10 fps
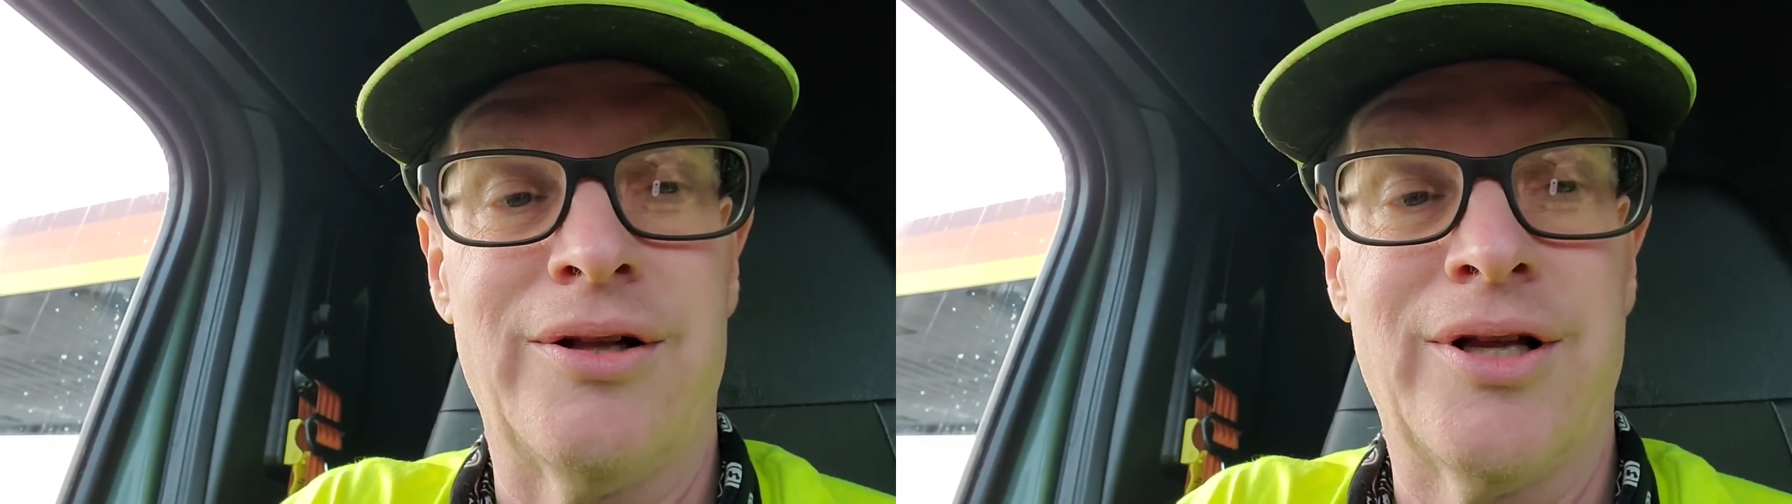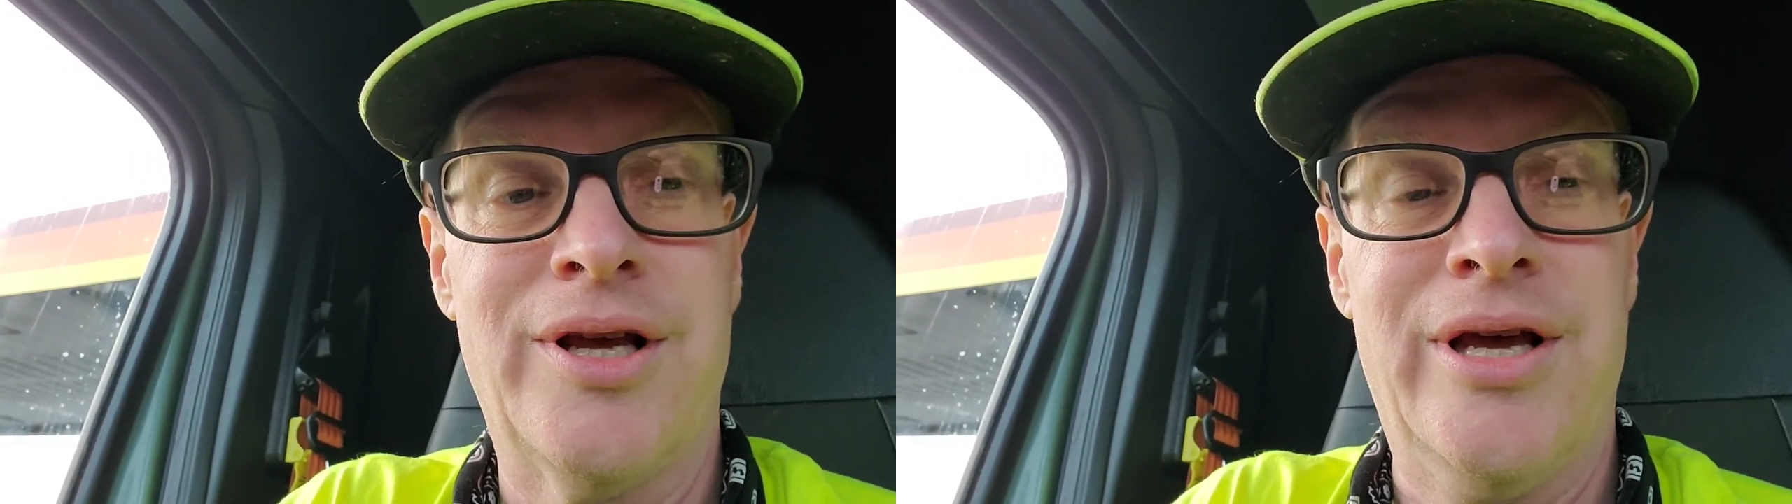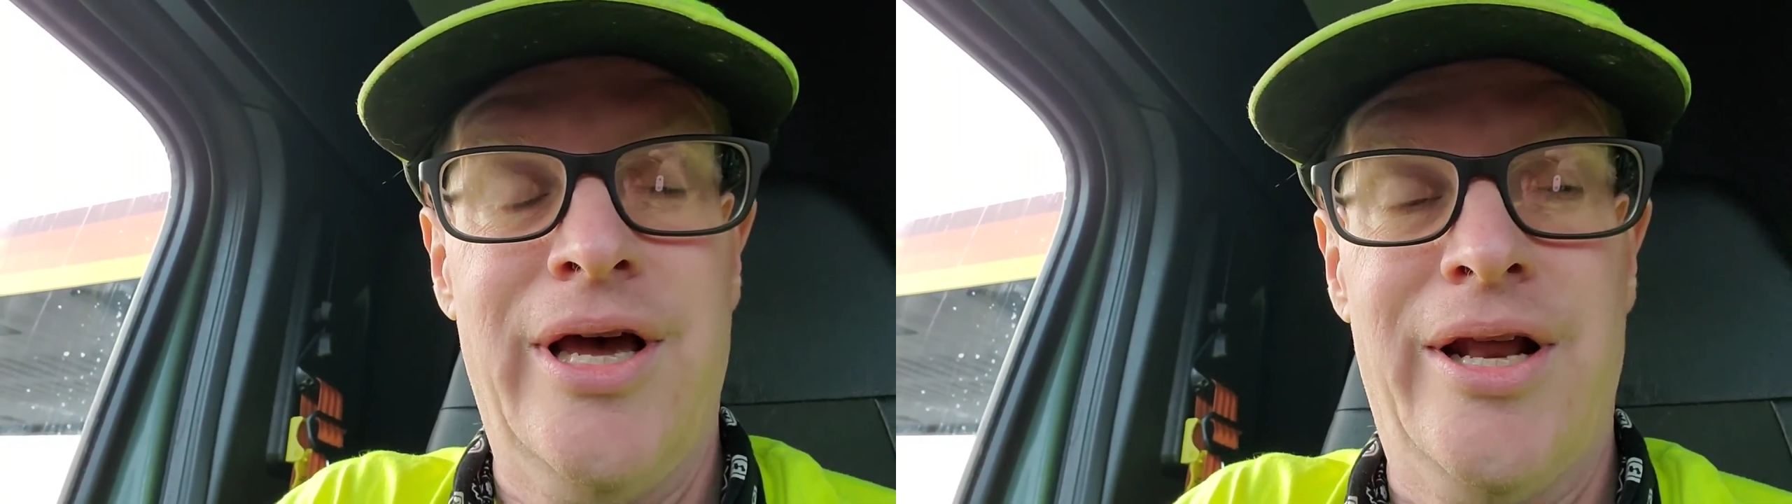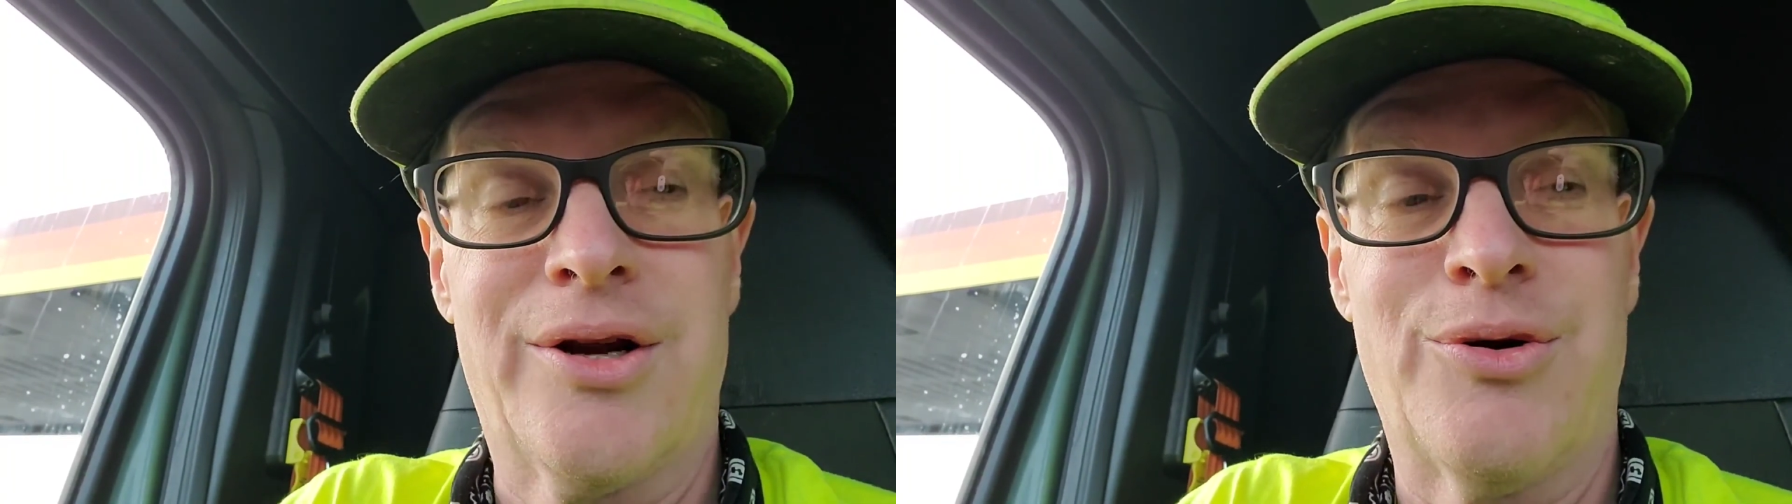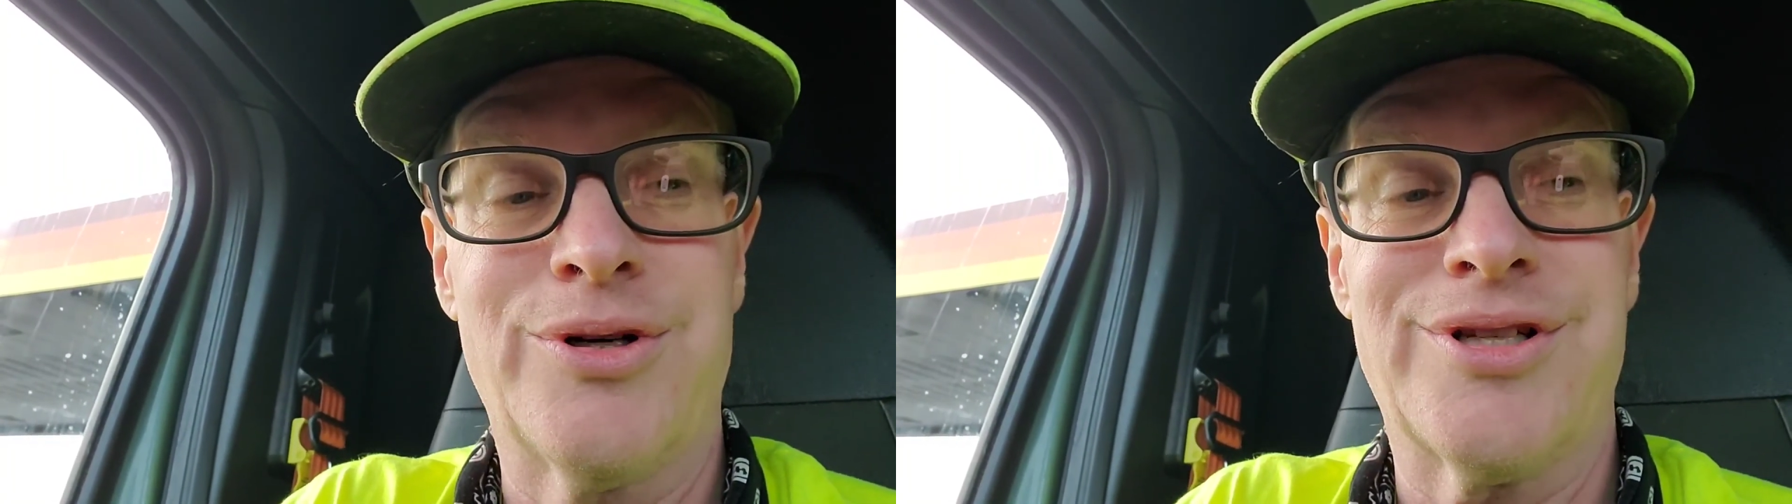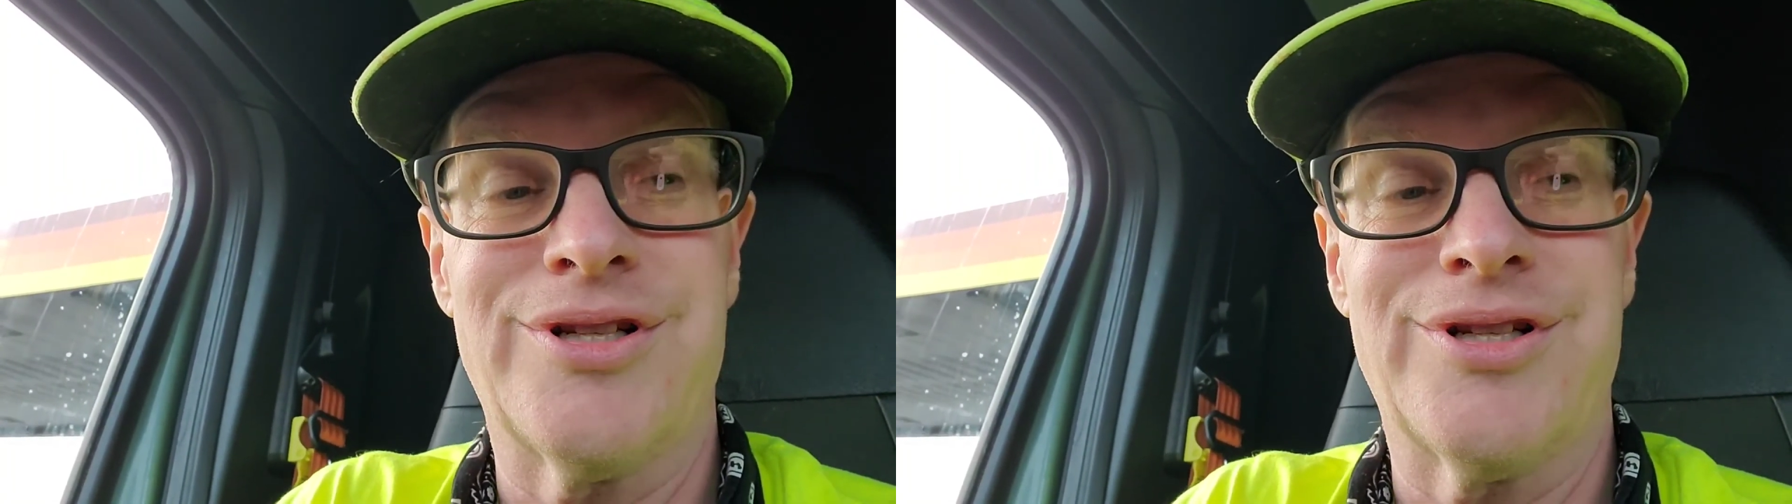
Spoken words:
And of course,